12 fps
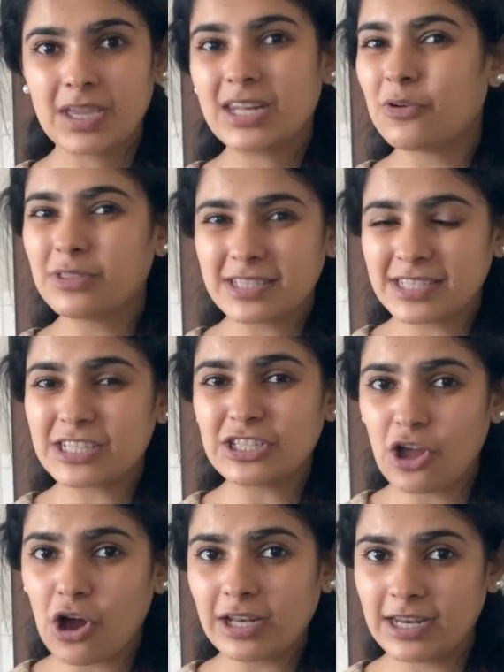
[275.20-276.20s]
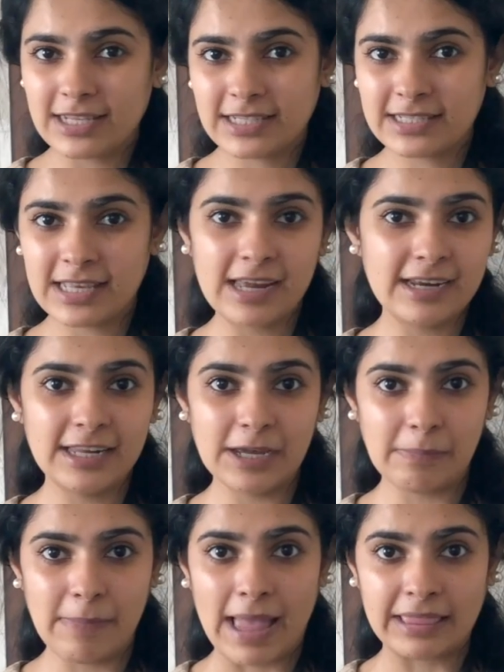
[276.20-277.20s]
Now, this is not necessarily
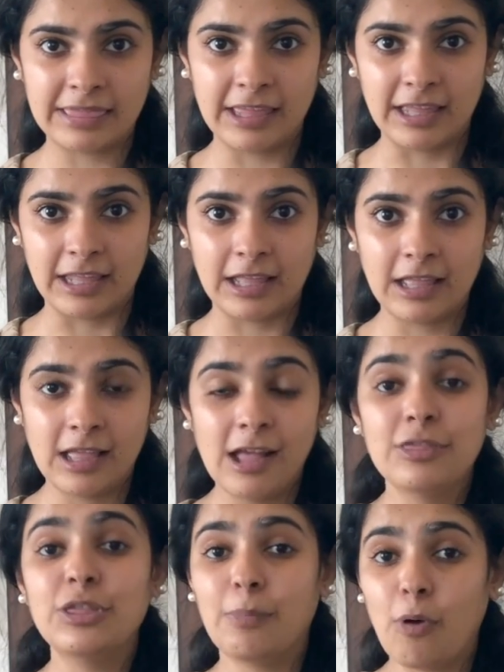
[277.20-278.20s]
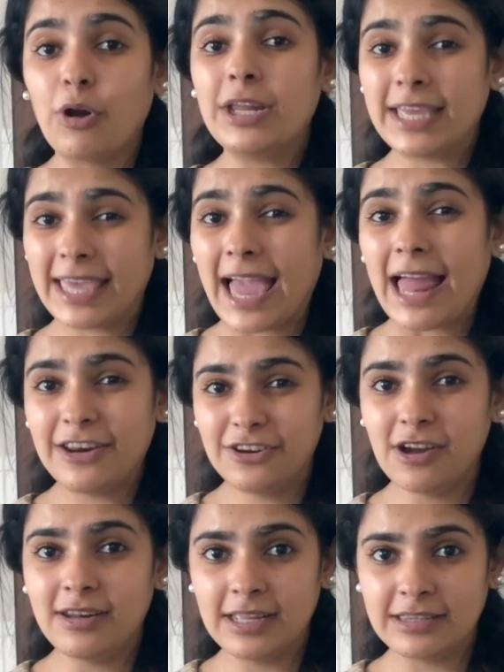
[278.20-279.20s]
a bad thing. The body can
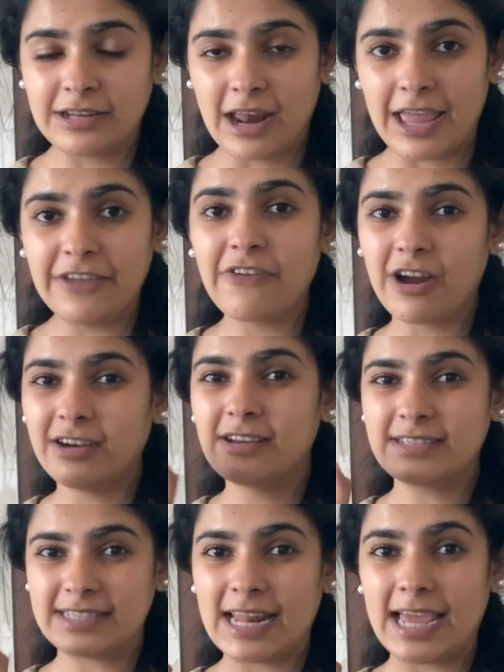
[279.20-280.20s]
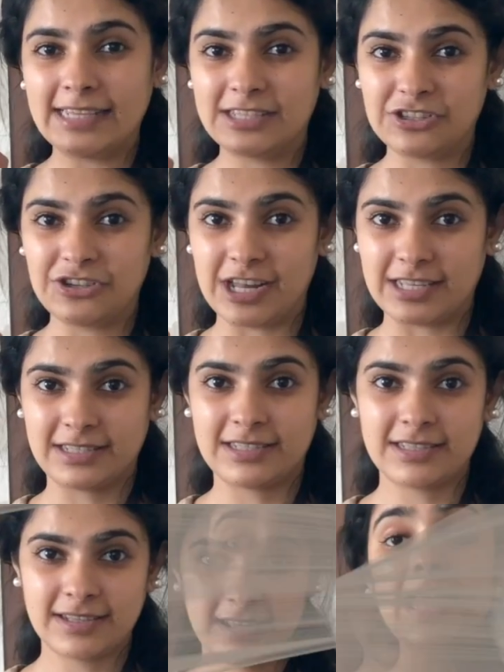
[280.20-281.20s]
really thrive under slight
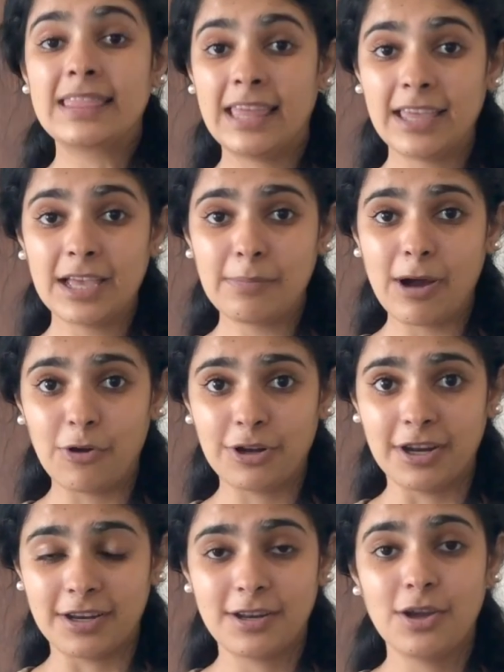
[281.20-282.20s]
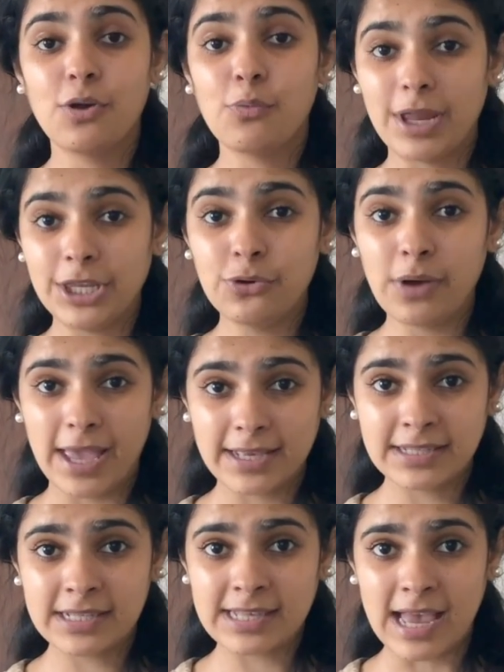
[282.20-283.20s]
stress. Think about it. When you
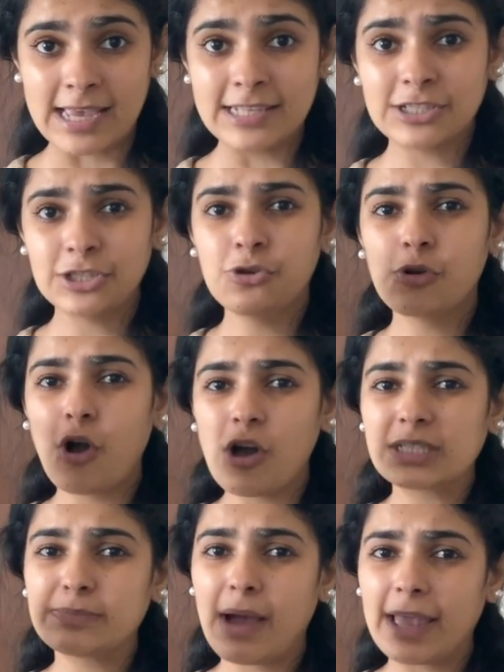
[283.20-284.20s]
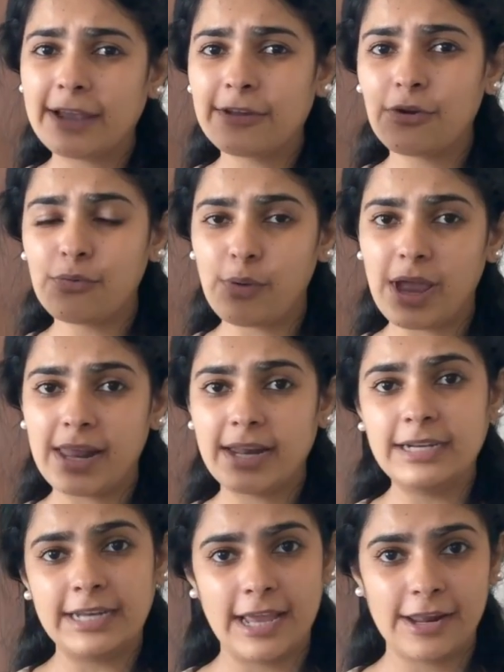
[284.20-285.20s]
exercise, you cause micro wear
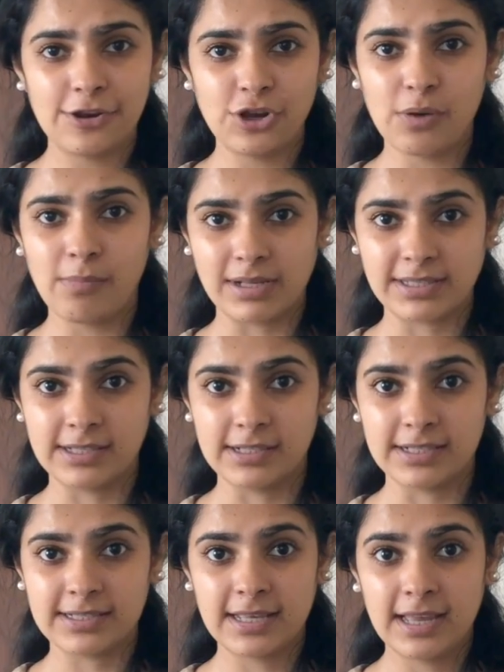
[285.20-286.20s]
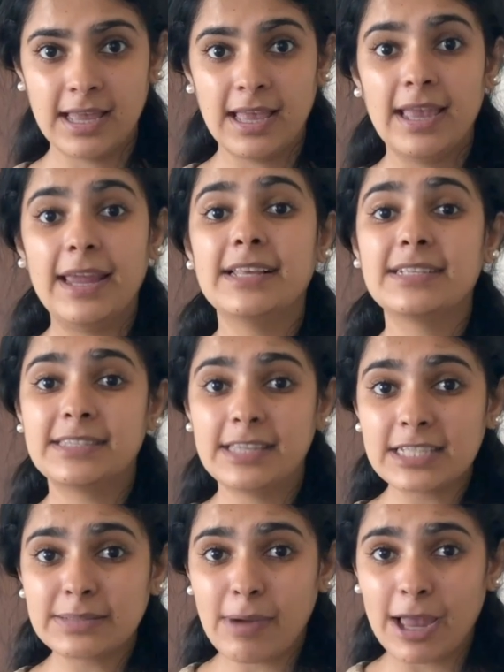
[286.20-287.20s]
and tear in your muscles. It is
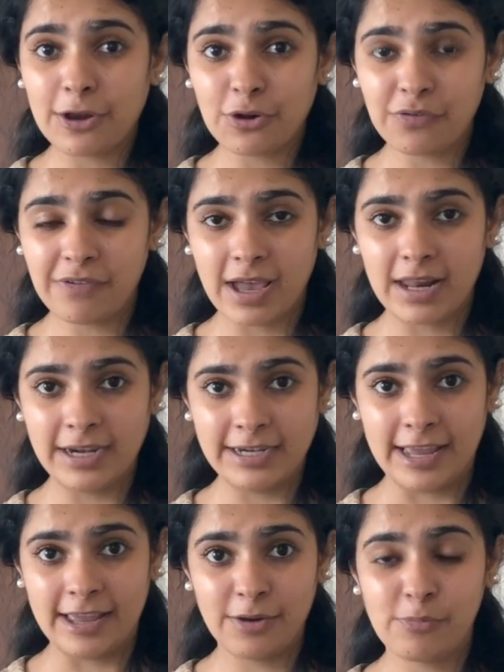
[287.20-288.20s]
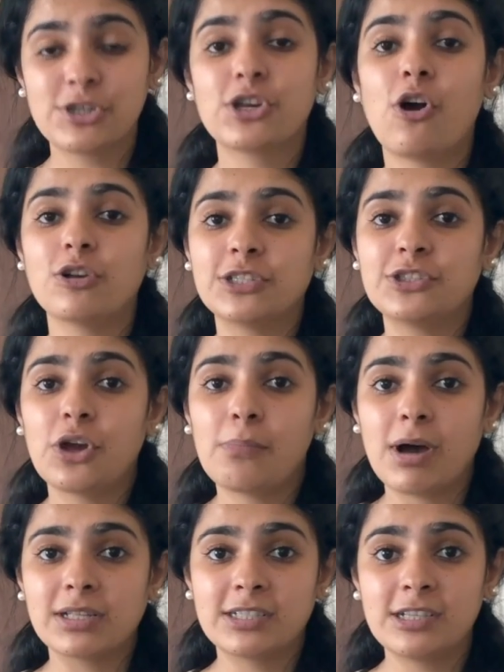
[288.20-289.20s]
this micro wear and tear which causes your
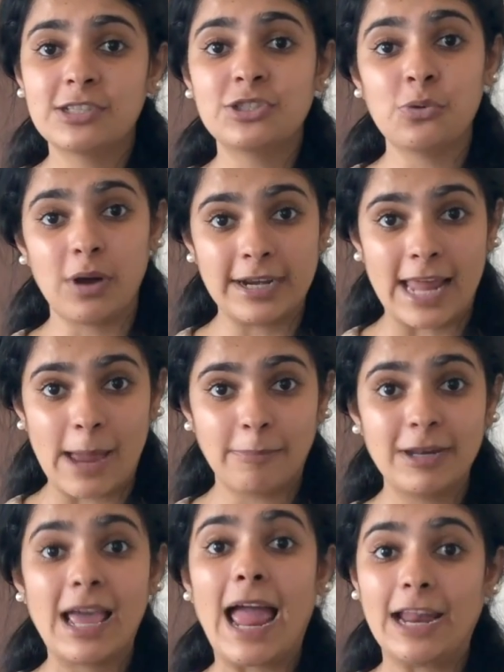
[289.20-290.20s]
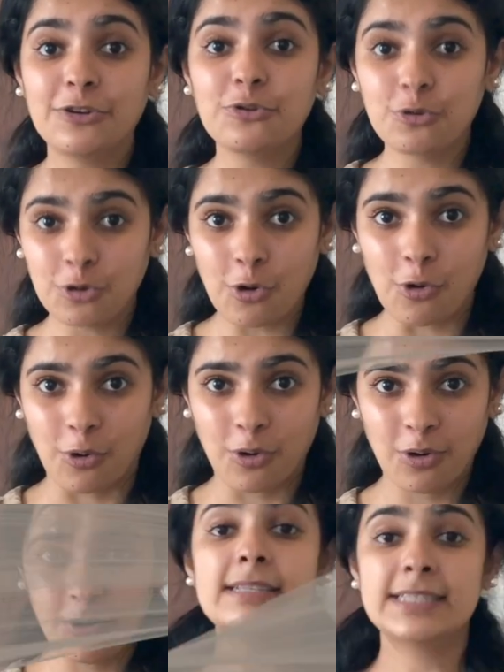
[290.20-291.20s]
muscles to adapt and to grow.
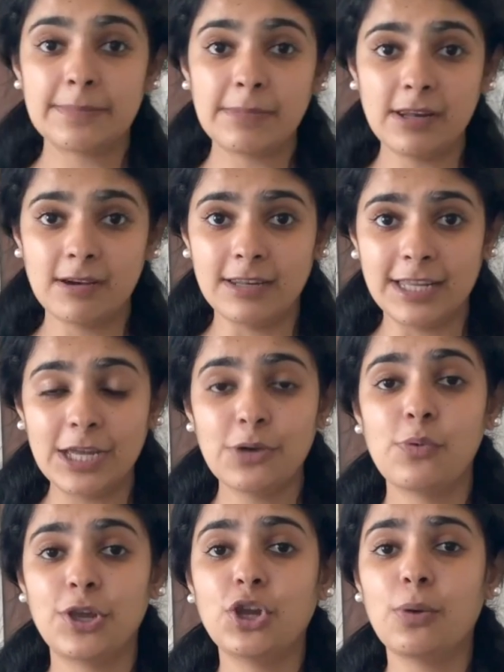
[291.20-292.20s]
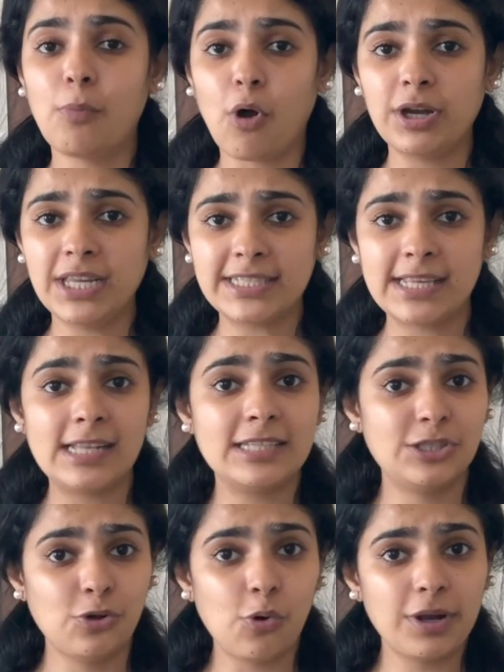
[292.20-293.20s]
Similarly, when your body
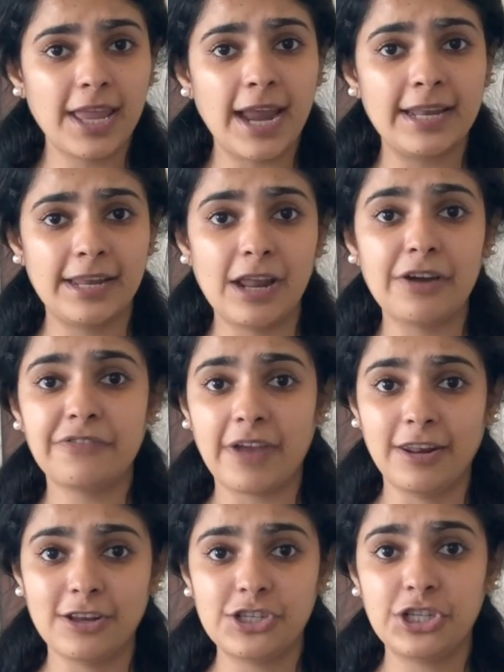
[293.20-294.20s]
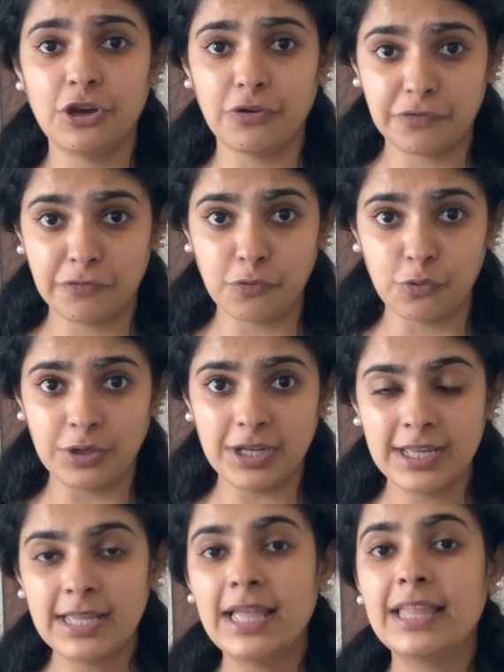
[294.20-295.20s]
cells don't get enough energy or food,
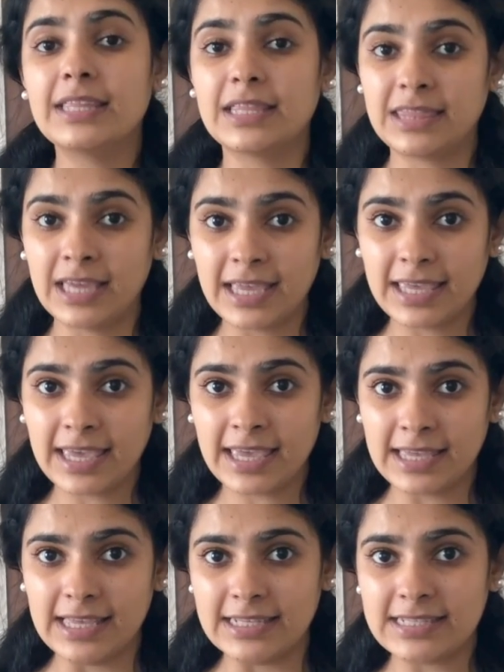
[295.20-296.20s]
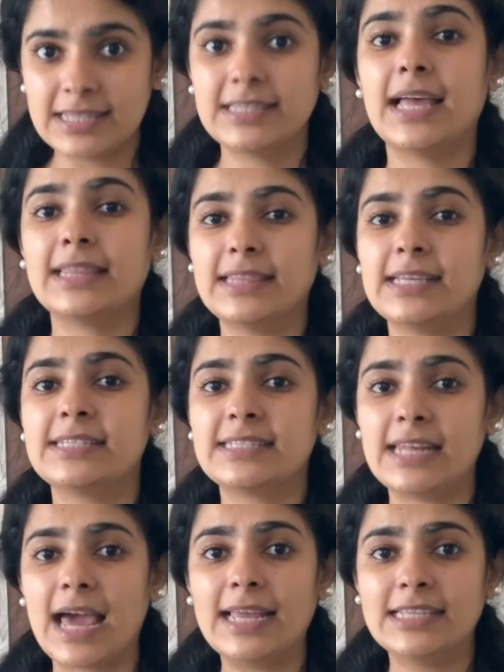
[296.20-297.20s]
the thinking is that this
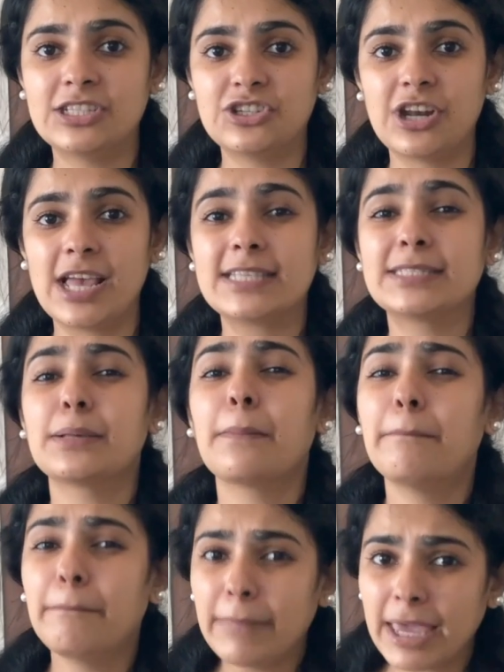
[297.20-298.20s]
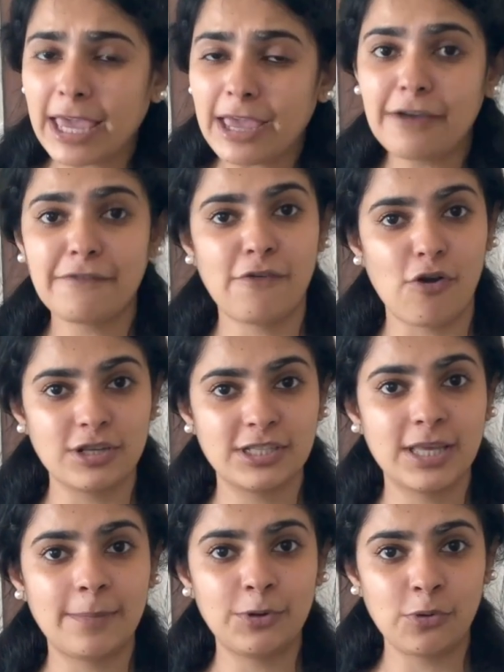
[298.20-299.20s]
slight stress may force
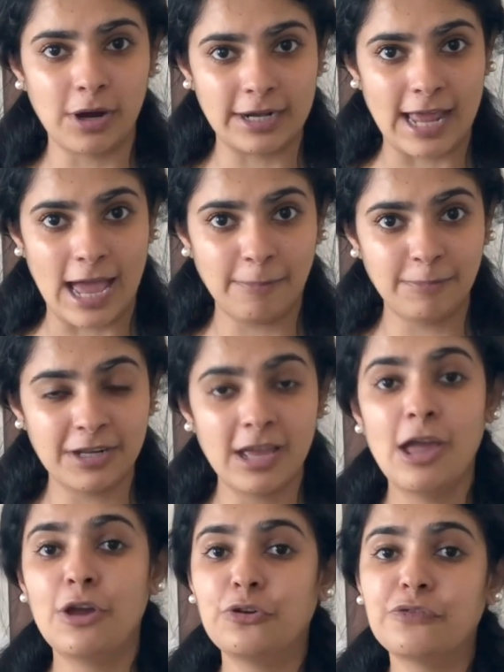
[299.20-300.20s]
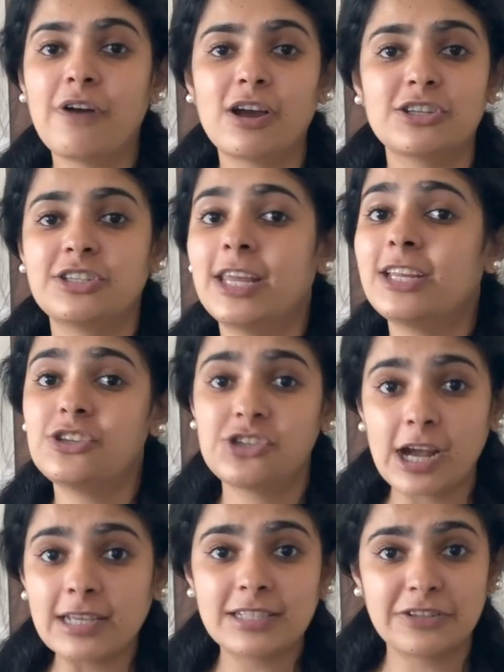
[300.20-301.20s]
them to adapt to functioning
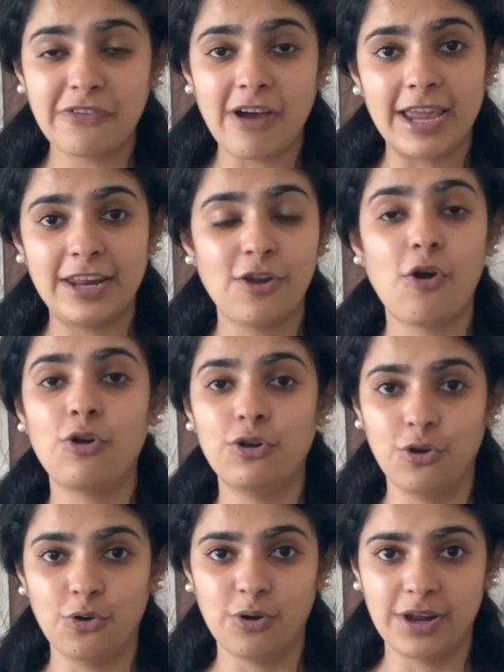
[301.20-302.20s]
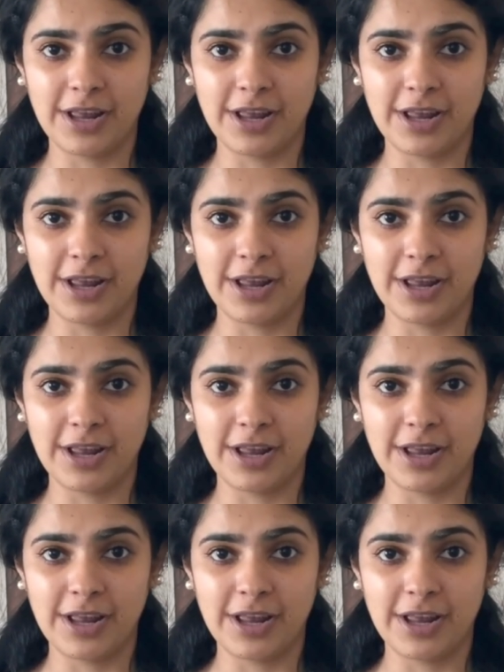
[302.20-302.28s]
just fine on lower